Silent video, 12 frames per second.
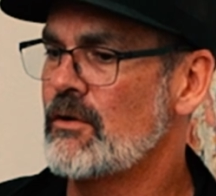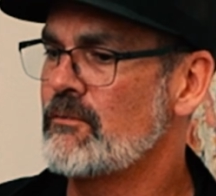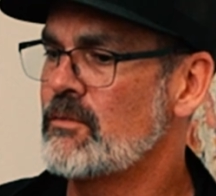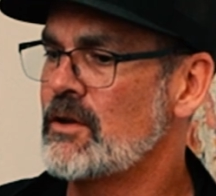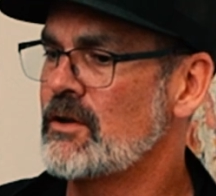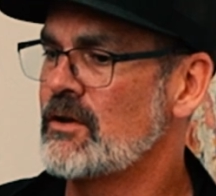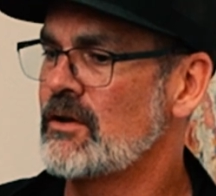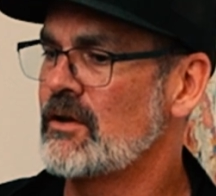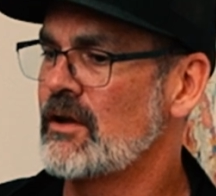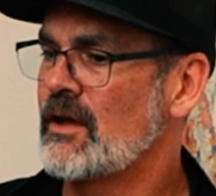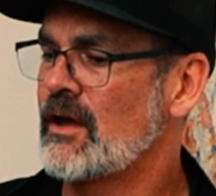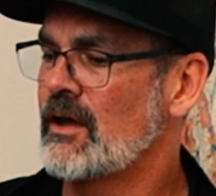been
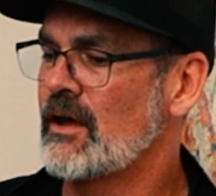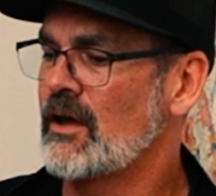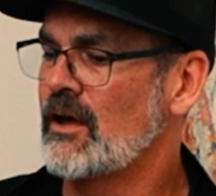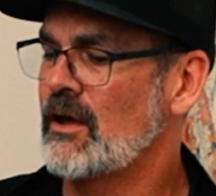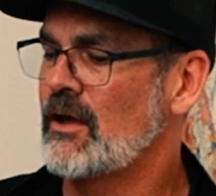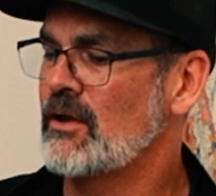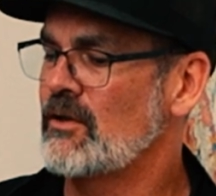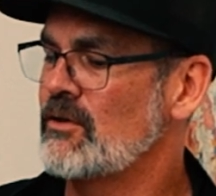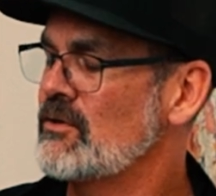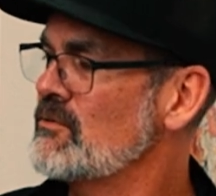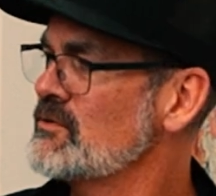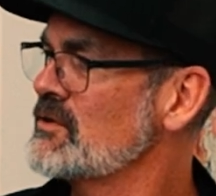
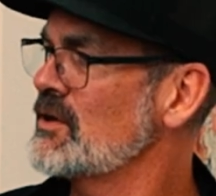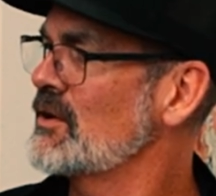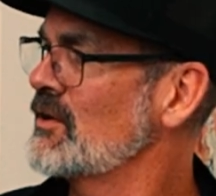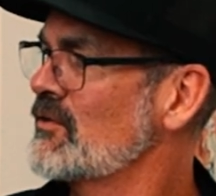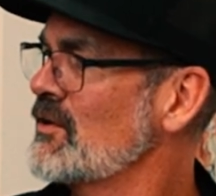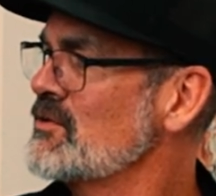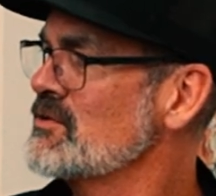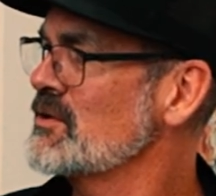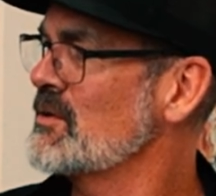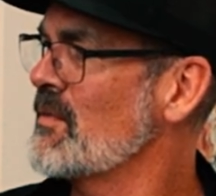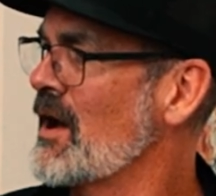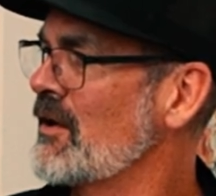using essentially
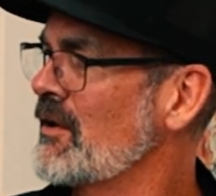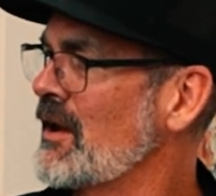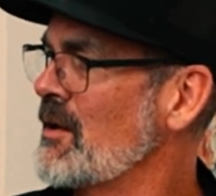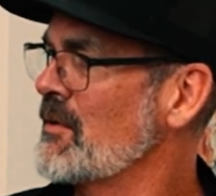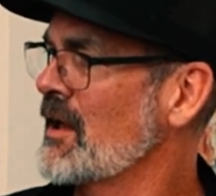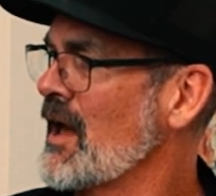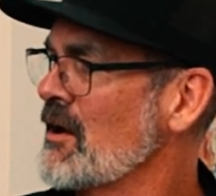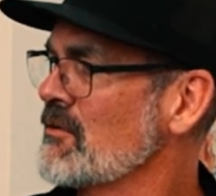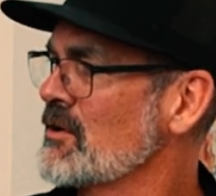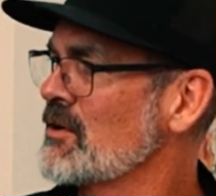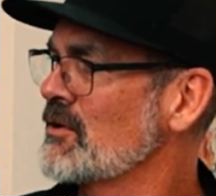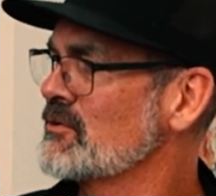biodynamic
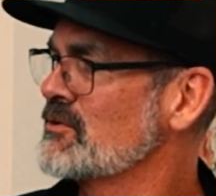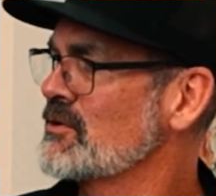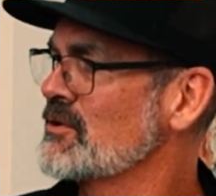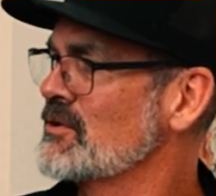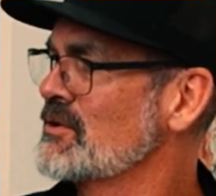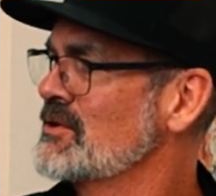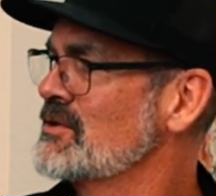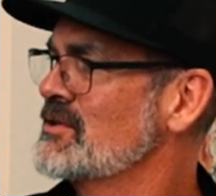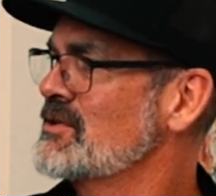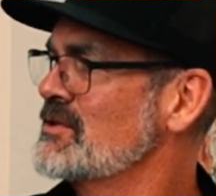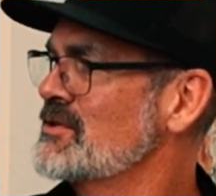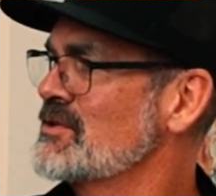agriculture
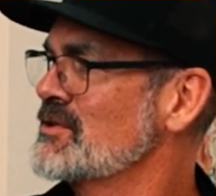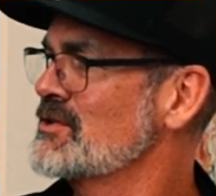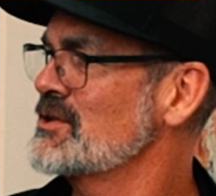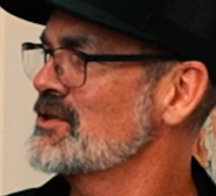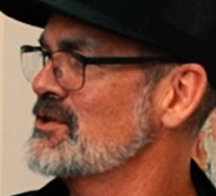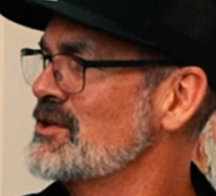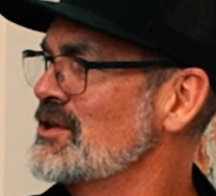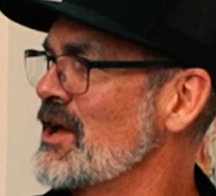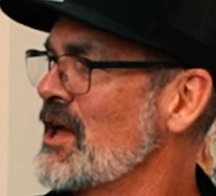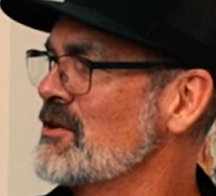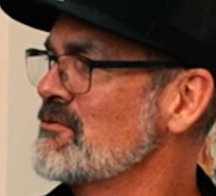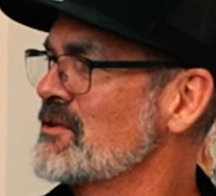since the
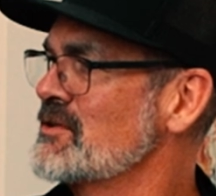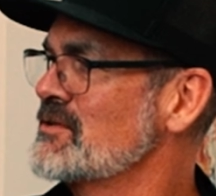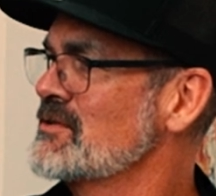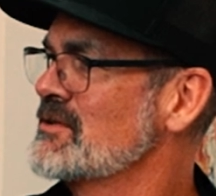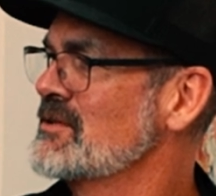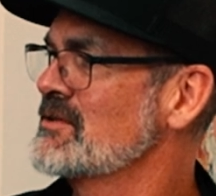1600s.